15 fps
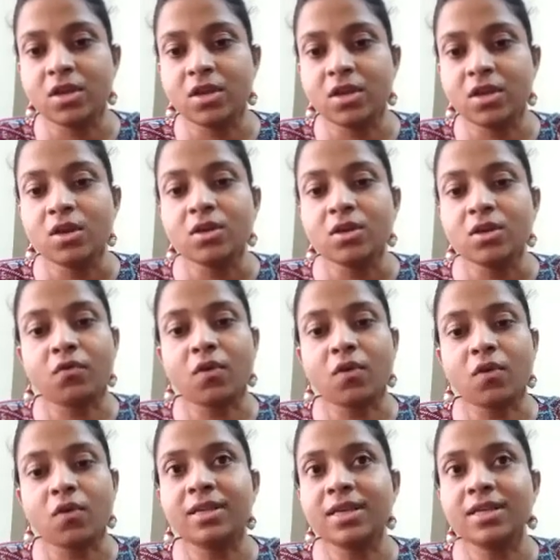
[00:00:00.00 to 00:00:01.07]
So for
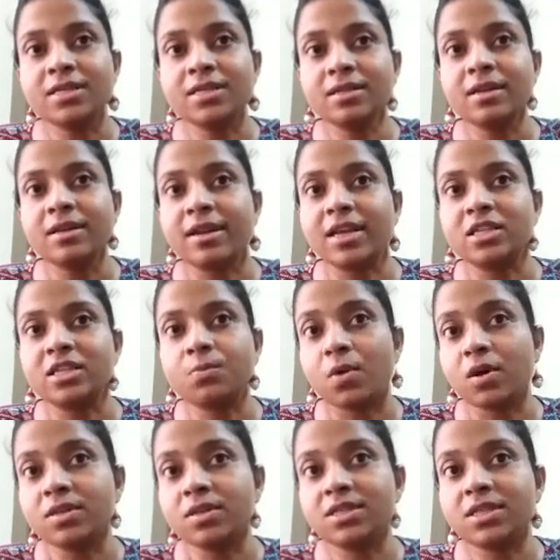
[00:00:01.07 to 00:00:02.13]
this,
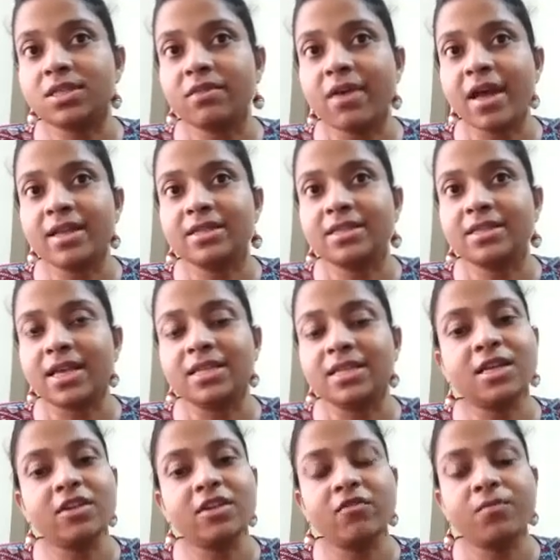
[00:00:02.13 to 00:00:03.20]
responsive and
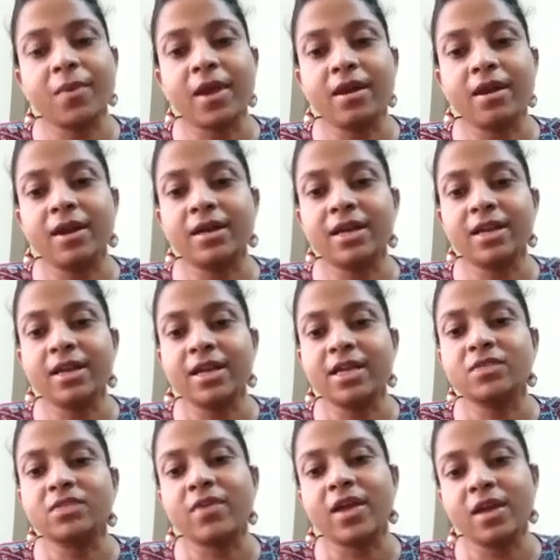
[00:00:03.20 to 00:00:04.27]
sensitive parenting is
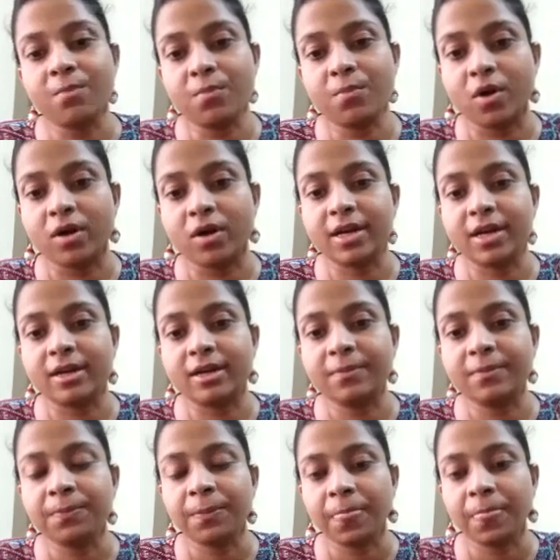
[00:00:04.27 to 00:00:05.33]
very important,
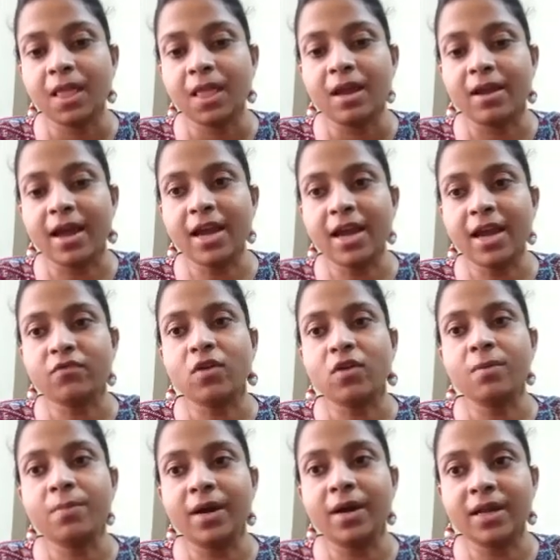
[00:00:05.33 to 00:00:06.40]
right? For
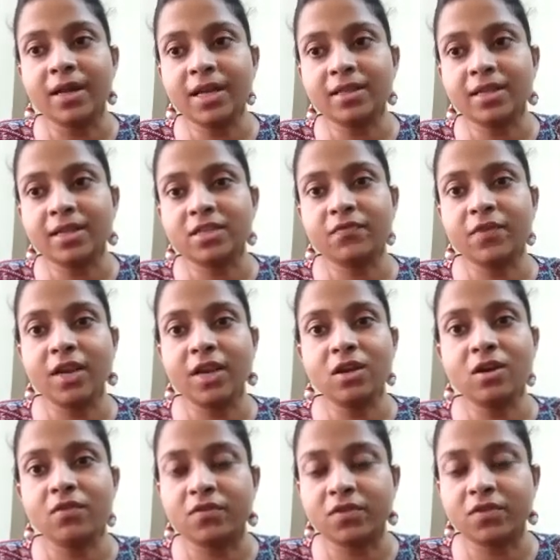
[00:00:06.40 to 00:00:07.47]
building this feeling
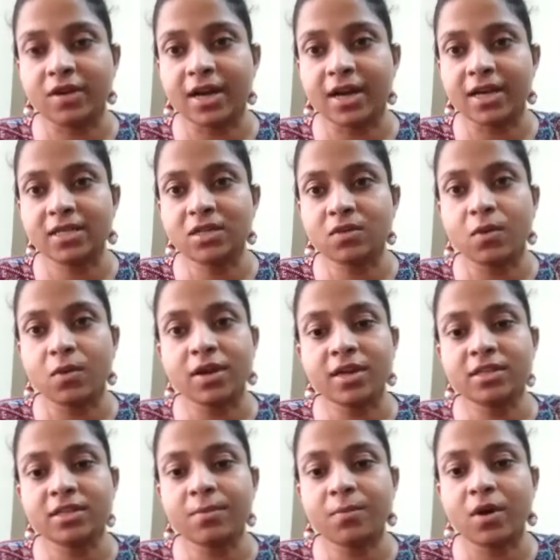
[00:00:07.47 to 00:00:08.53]
of trust, what is
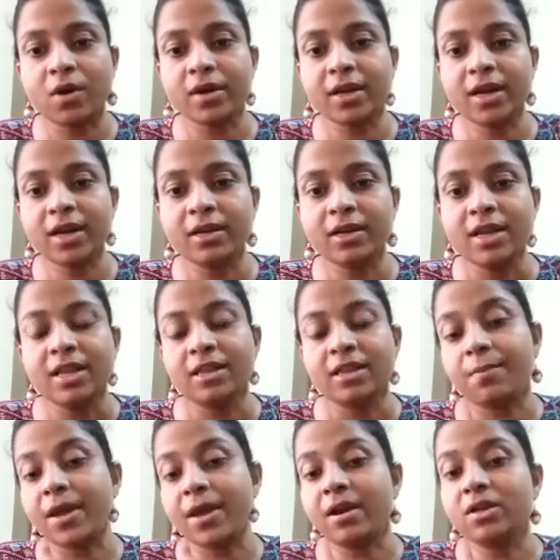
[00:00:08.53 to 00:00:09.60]
important? The
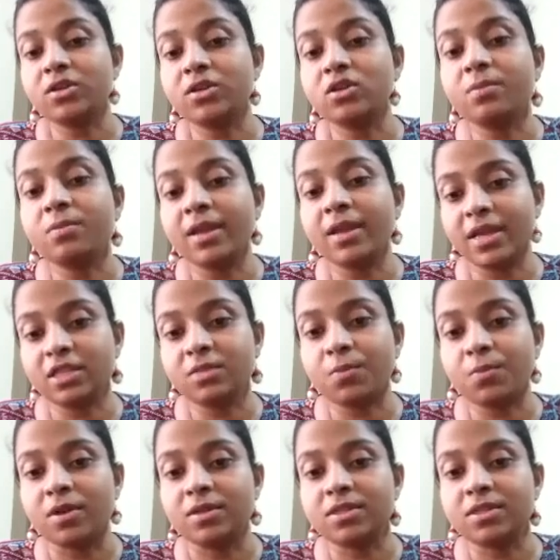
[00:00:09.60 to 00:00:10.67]
parent should be
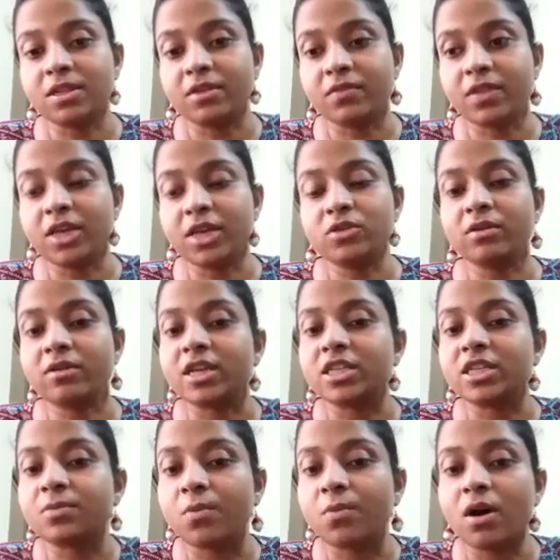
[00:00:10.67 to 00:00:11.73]
responsive. They should
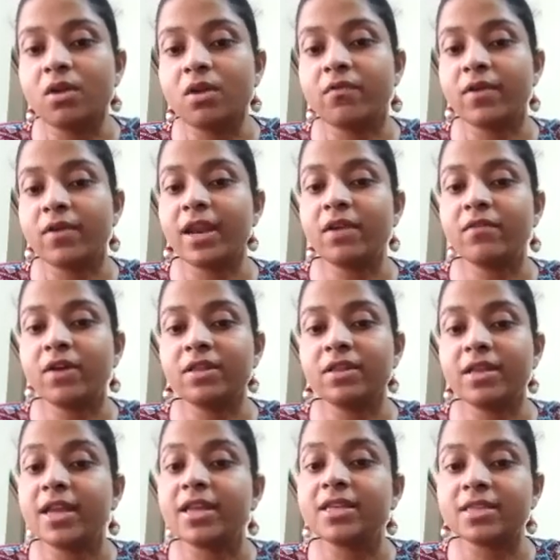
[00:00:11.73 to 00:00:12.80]
respond whenever
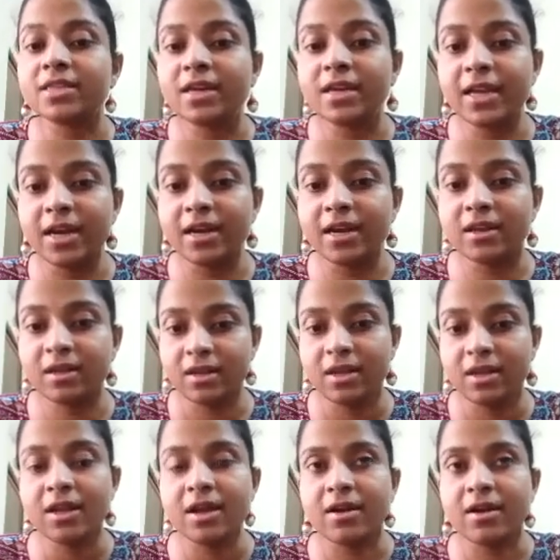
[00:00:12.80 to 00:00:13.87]
there is a need,
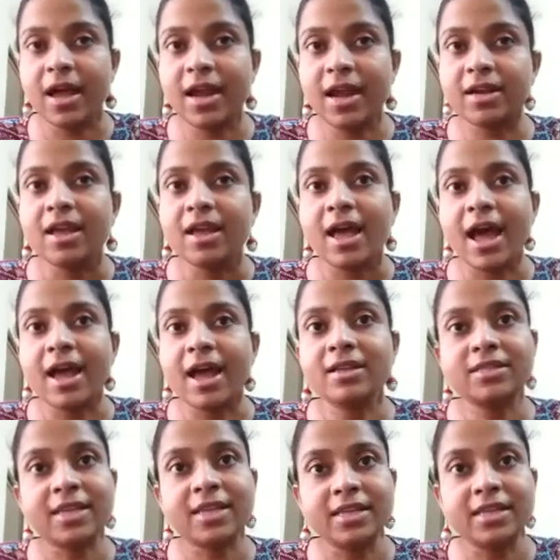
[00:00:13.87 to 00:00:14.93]
right? And
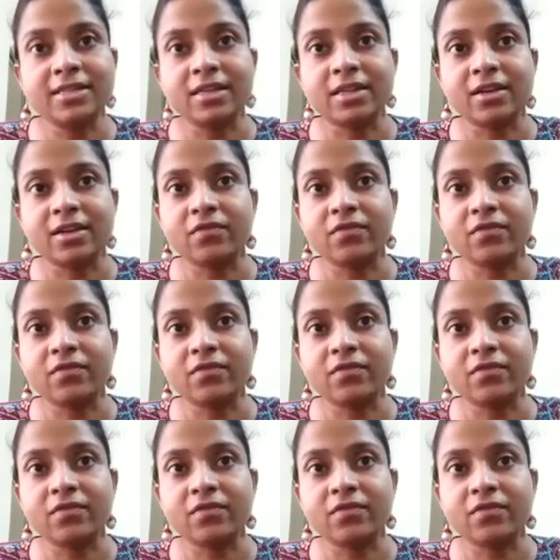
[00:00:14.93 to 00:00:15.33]
sensitive.